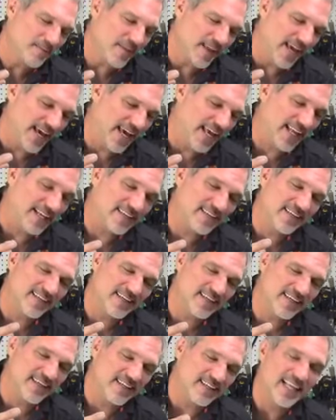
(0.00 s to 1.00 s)
And
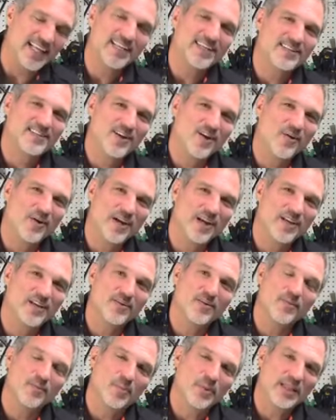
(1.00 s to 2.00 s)
let us know what you're
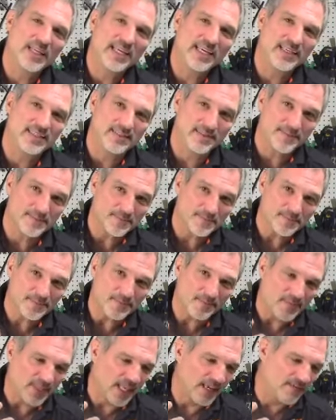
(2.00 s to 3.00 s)
doing. Please,
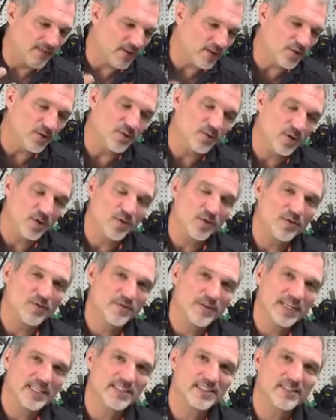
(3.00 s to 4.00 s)
if you do cool
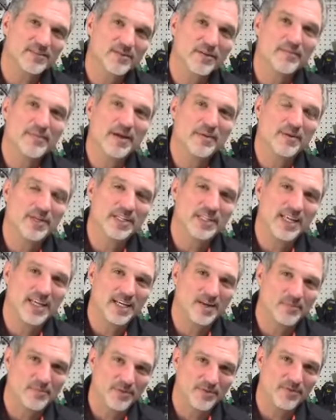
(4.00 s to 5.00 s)
fixes, remember to
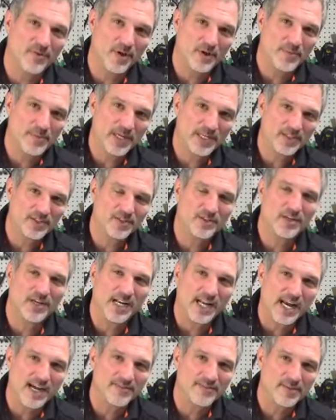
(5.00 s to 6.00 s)
take a before picture and
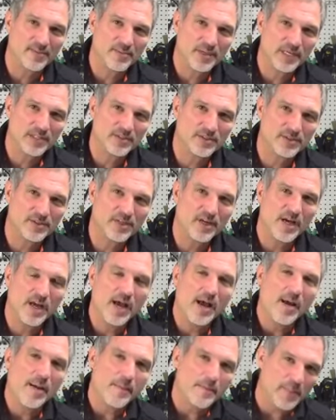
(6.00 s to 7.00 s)
an after picture.
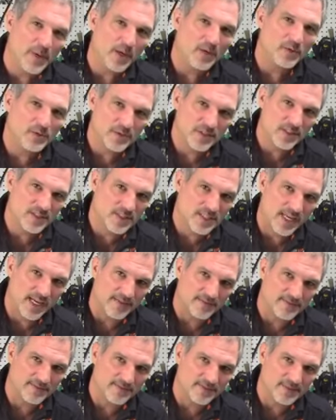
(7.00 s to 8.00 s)
Post the
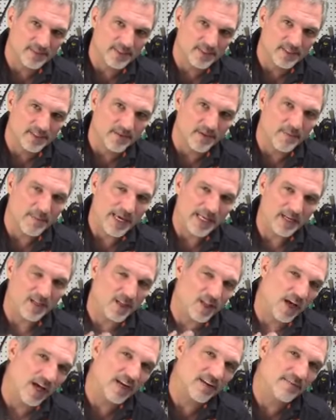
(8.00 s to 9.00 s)
stuff. We made a
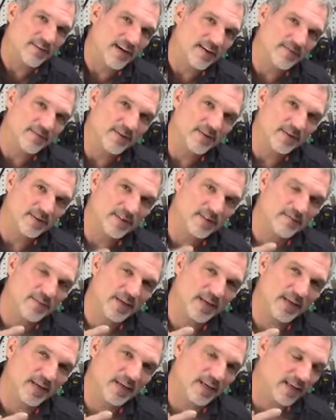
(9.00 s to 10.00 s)
lot of effort to
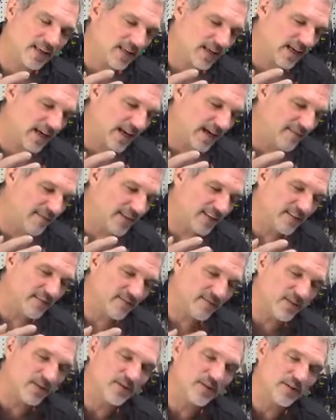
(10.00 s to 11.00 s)
be having the
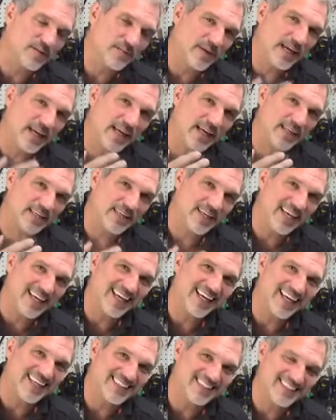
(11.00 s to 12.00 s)
fluid made
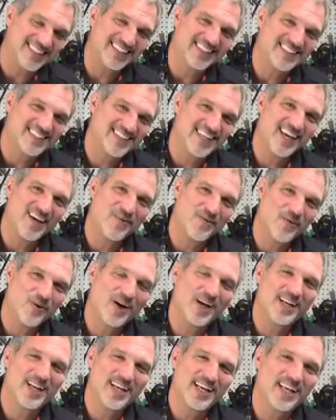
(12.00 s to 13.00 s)
since day
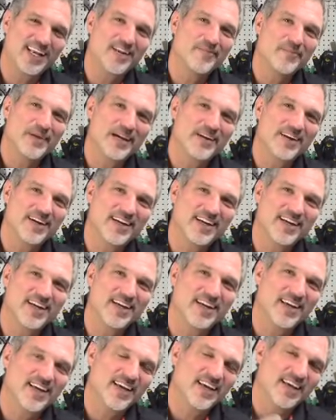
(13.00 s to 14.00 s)
one in
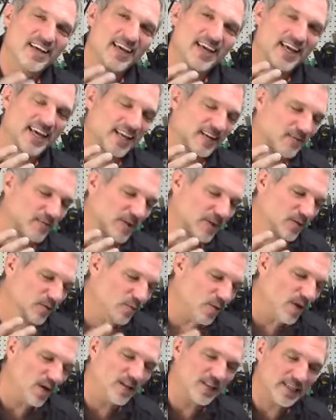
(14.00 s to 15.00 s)
America, and we
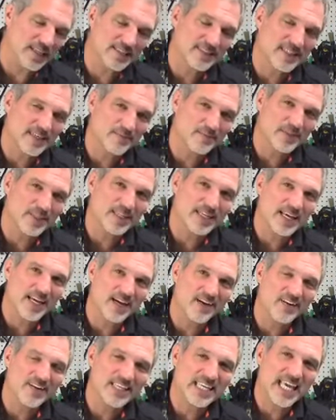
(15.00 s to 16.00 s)
do all the assembly
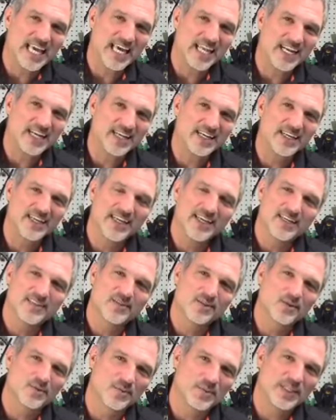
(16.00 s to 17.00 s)
now in Canada.
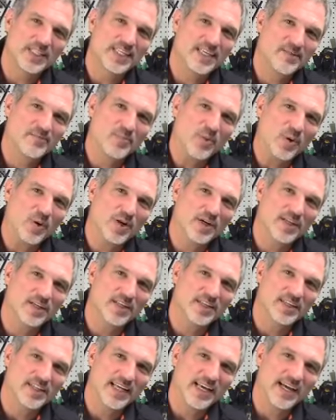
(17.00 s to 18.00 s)
So it's really
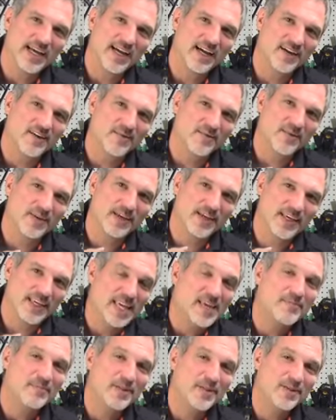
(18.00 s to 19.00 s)
important that we
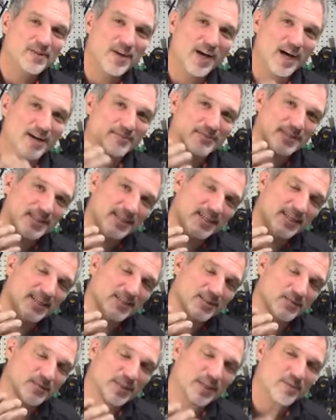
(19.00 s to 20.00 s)
keep the jobs here.
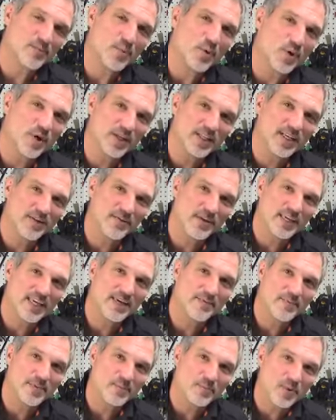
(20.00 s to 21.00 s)
It's really important that we
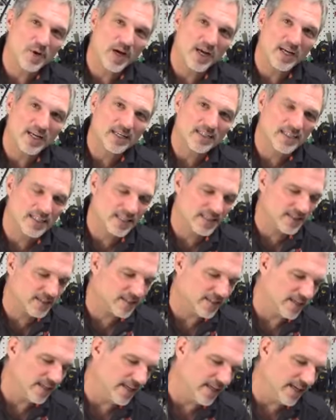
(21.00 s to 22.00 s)
keep the product here,
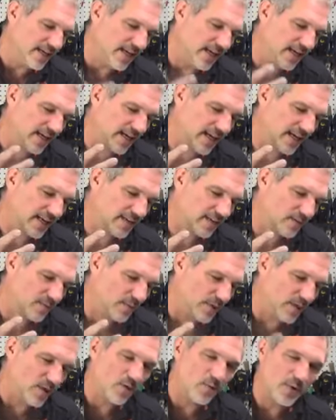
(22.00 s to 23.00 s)
and
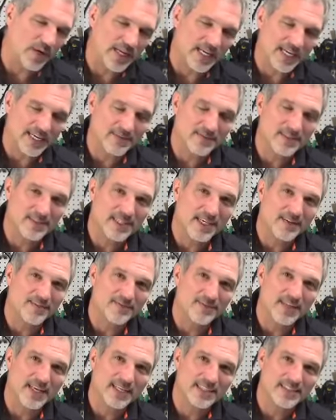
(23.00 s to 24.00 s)
we don't want to have
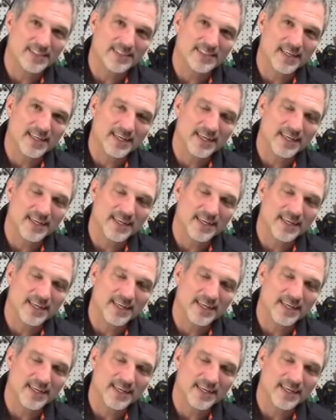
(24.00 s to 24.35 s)
stuff that's